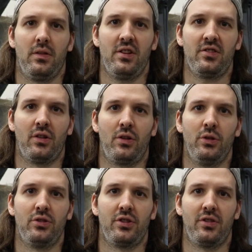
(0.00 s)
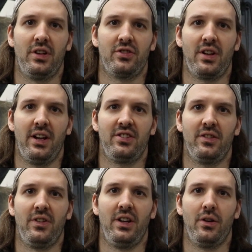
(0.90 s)
This concludes the
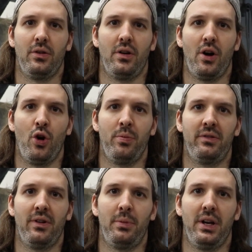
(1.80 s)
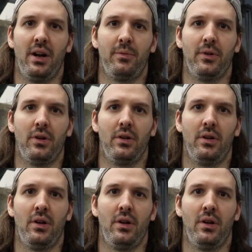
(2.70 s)
installation video. I hope it will be helpful.